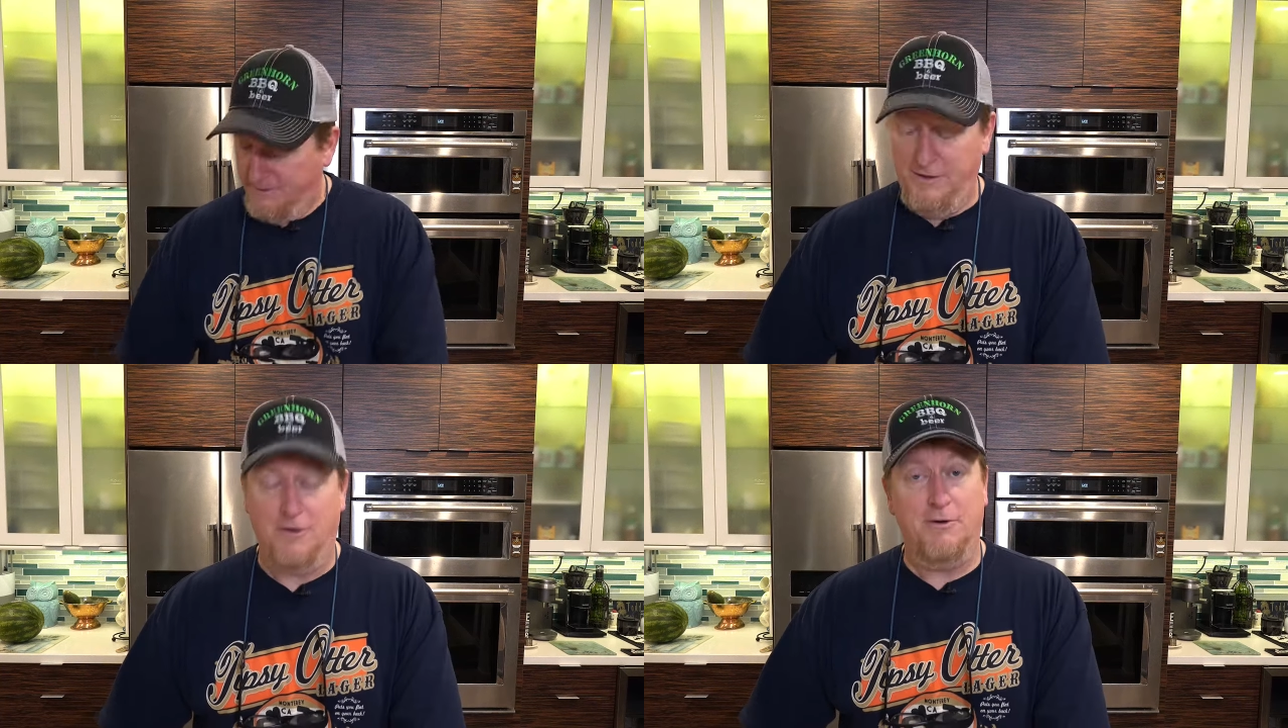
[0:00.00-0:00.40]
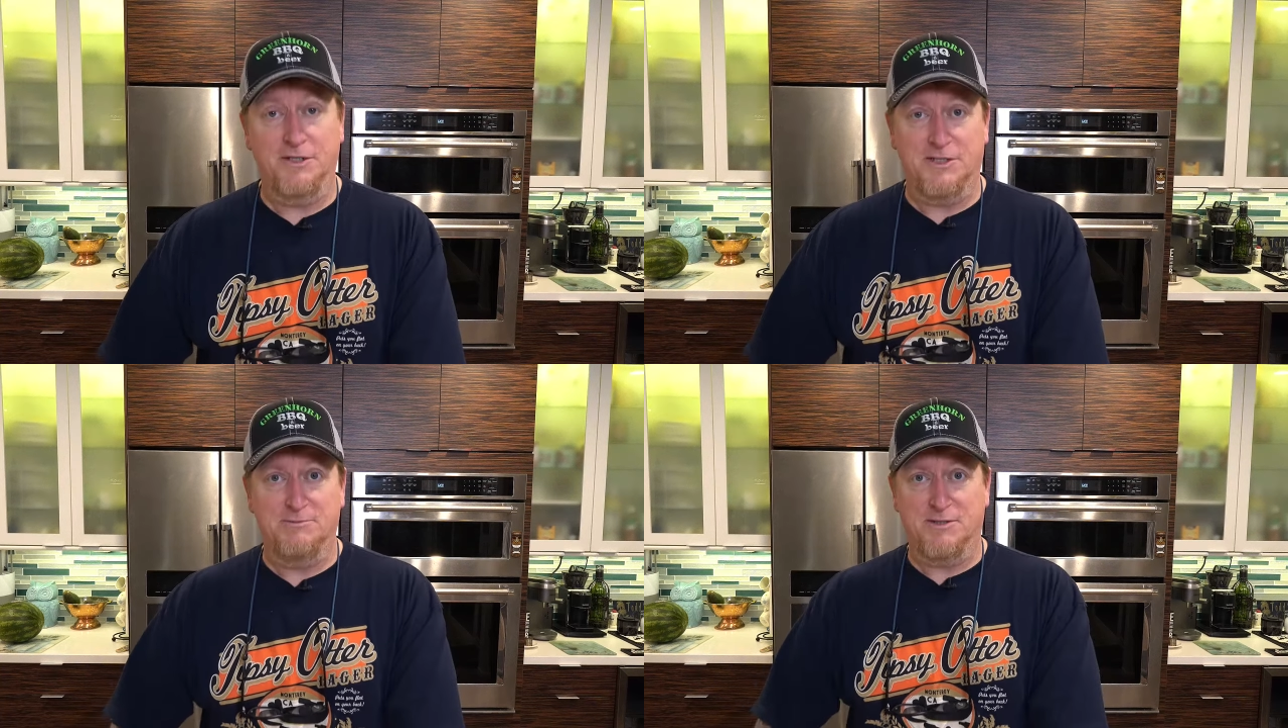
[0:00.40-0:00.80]
It
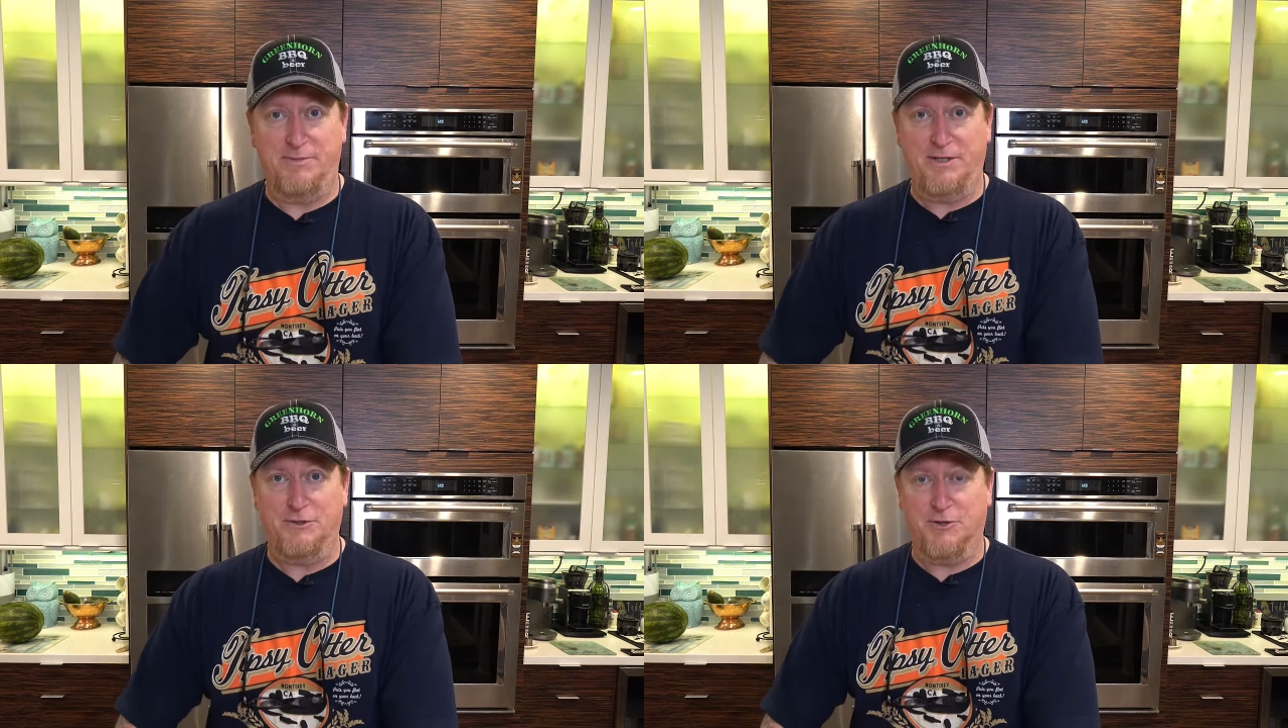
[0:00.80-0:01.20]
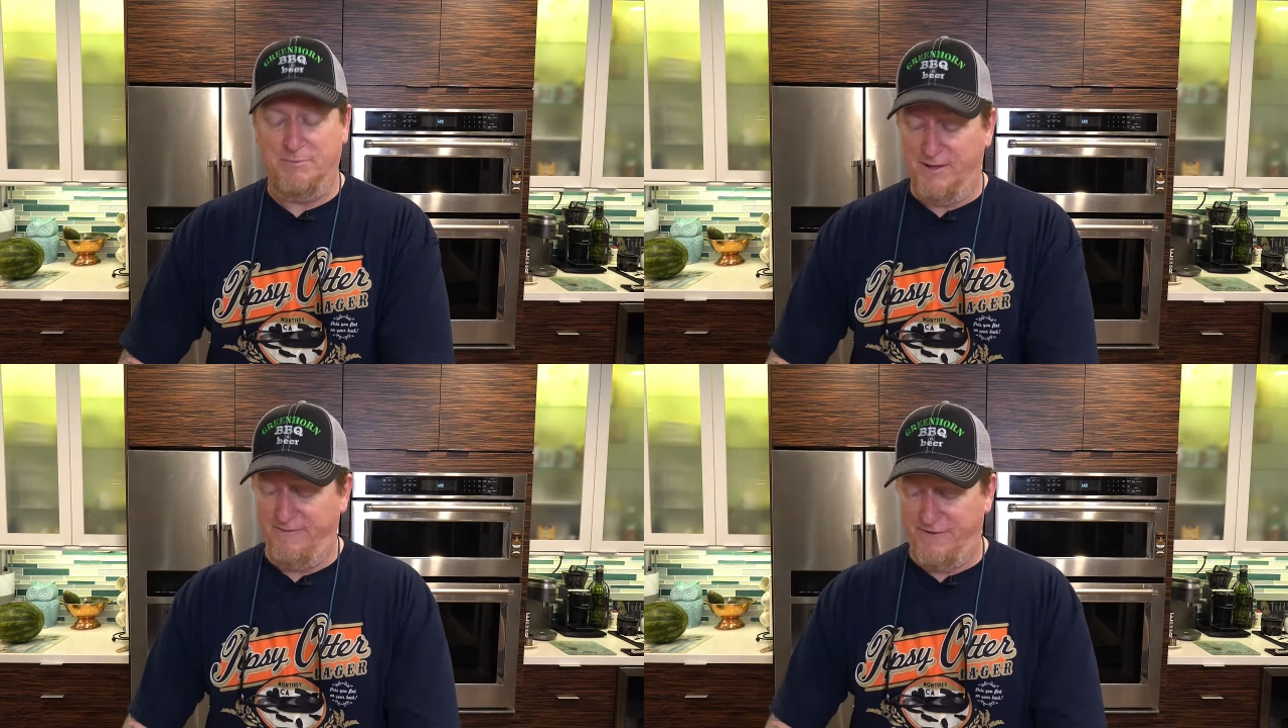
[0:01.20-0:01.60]
already seems to be
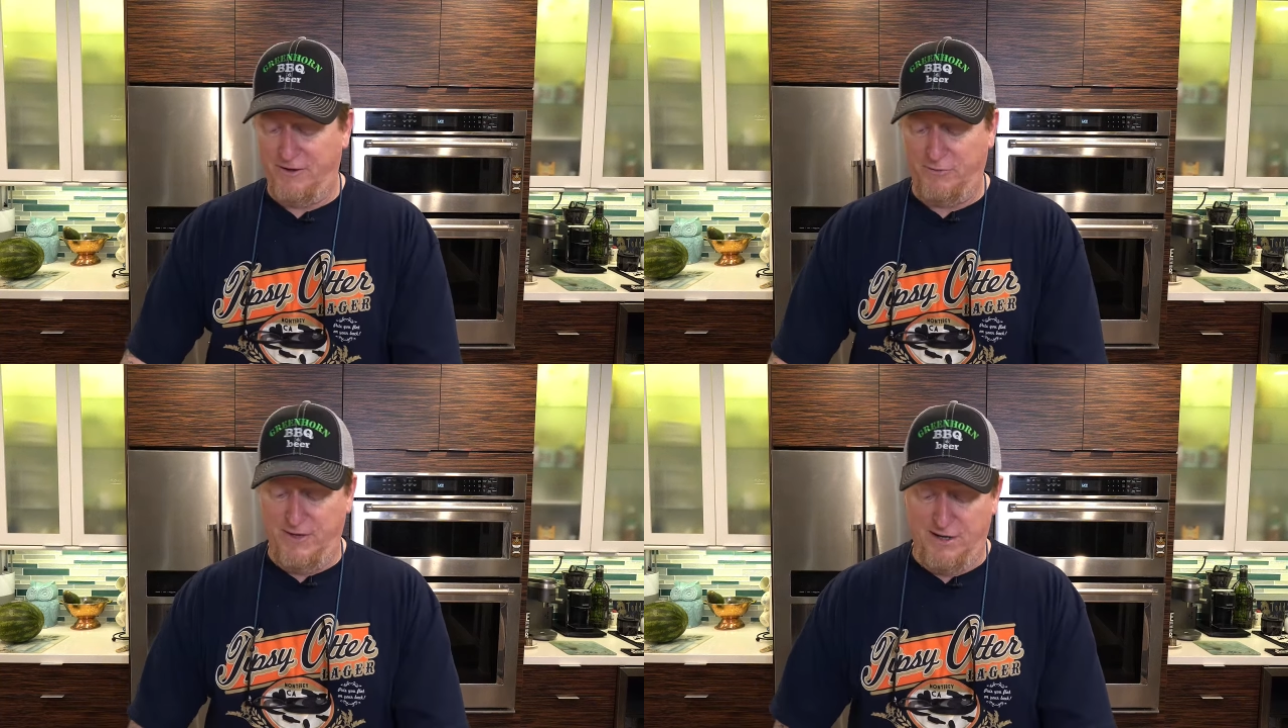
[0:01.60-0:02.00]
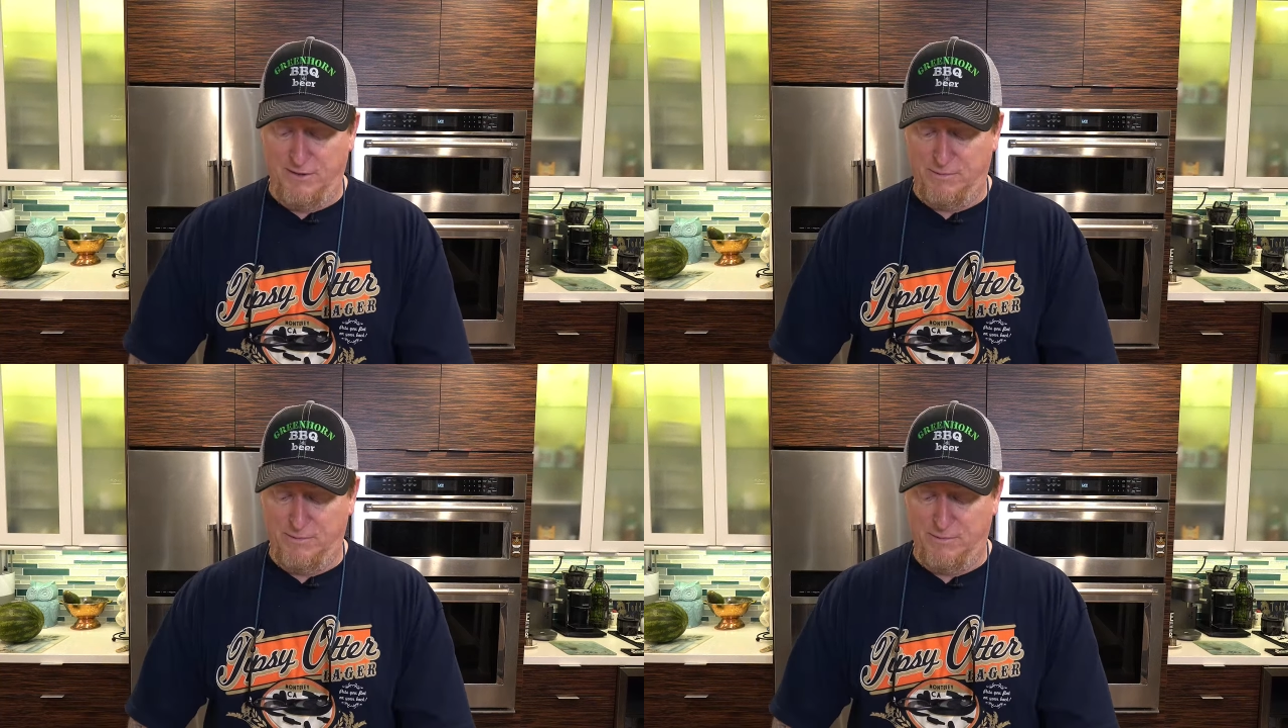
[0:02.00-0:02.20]
trimmed up fairly well.